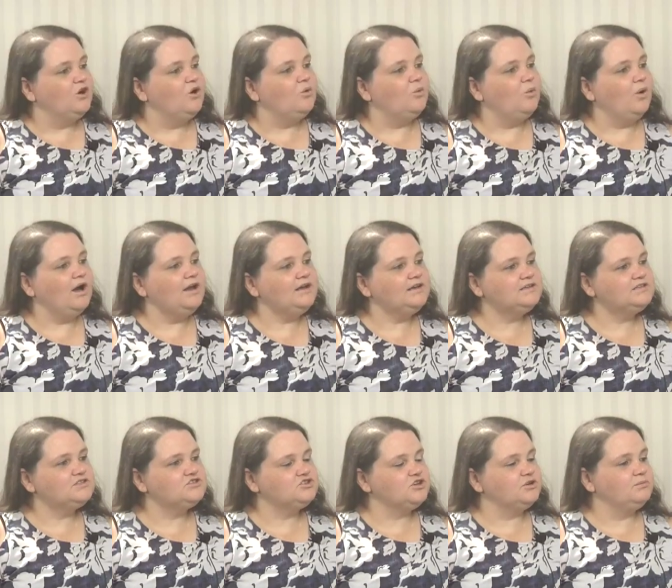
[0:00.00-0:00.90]
Why
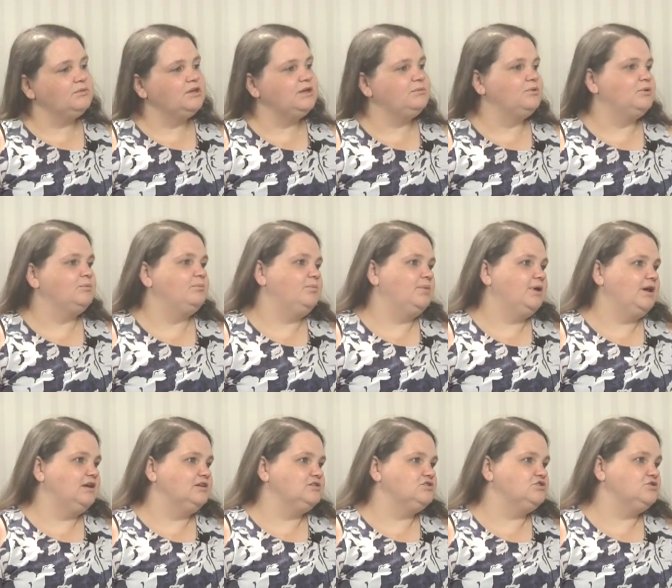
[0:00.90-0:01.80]
is Germany
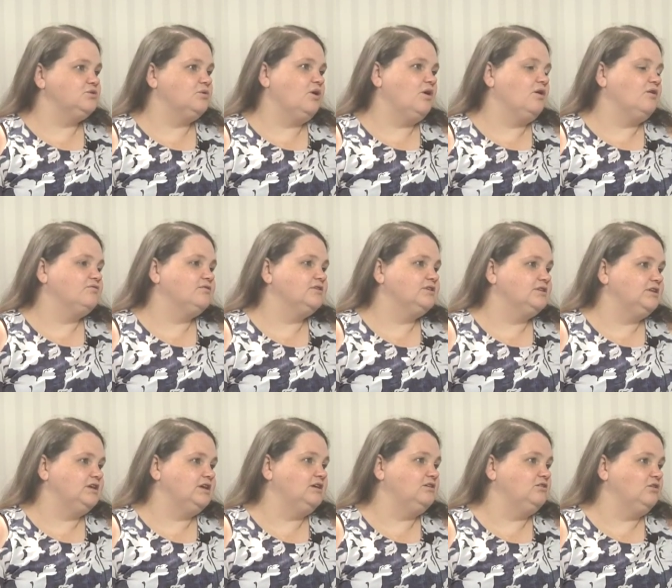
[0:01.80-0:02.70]
prepared to offer
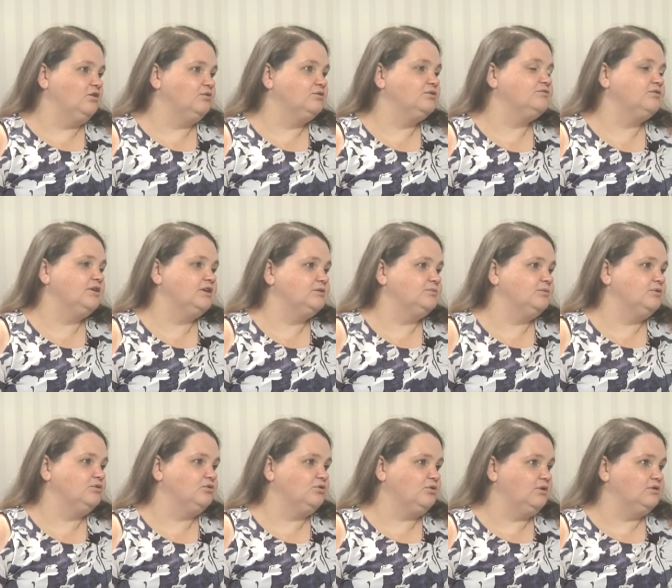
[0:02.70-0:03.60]
the
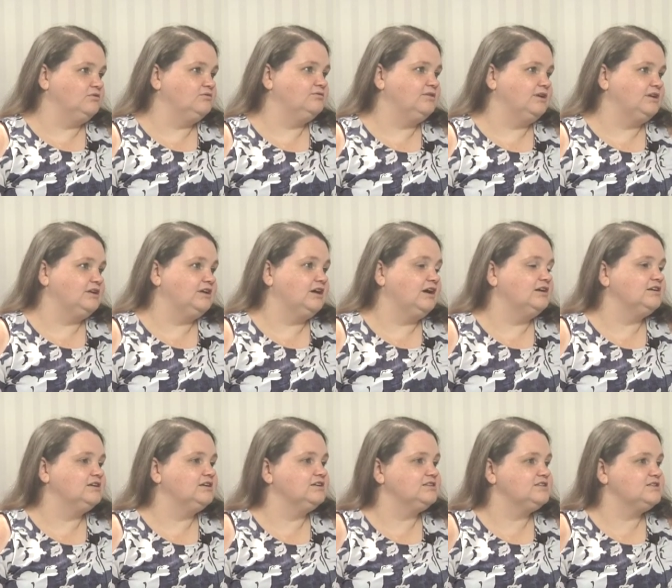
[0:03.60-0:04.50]
non-refundable grant funding
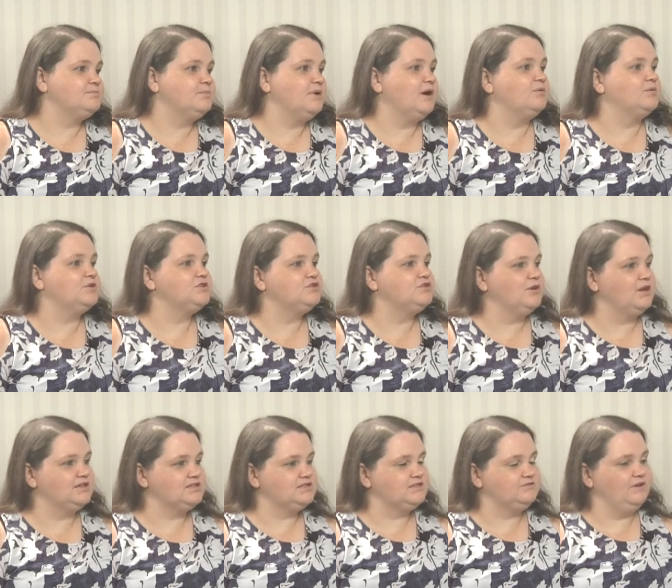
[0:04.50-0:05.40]
under its
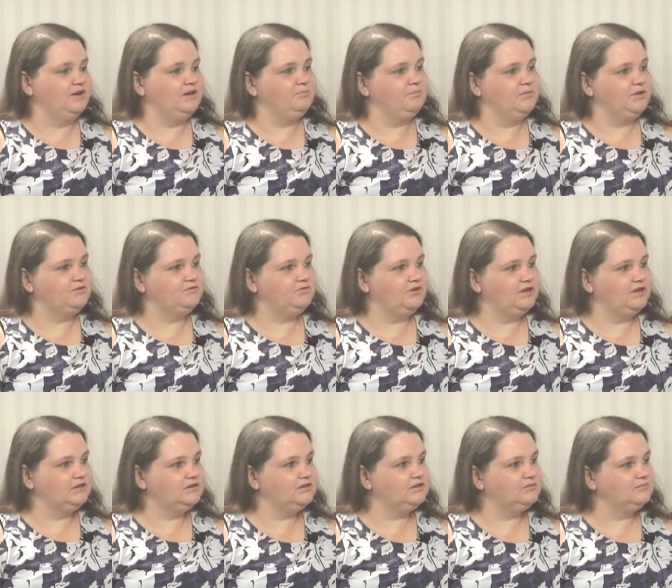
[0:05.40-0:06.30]
Power2X Development
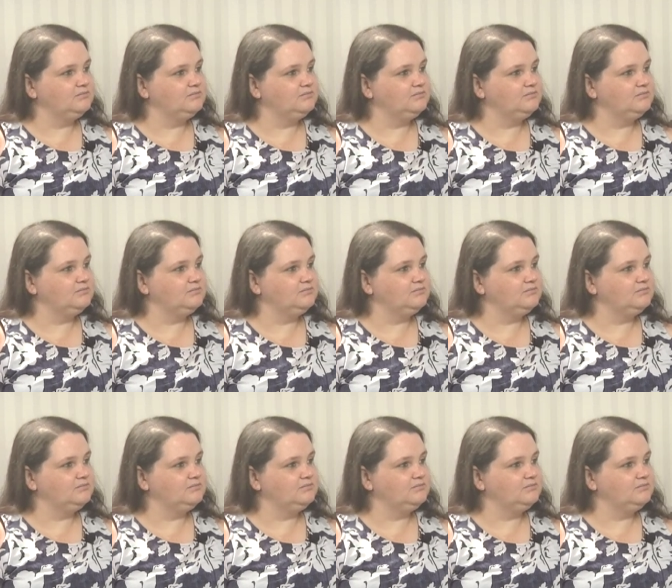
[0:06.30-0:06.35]
Fund?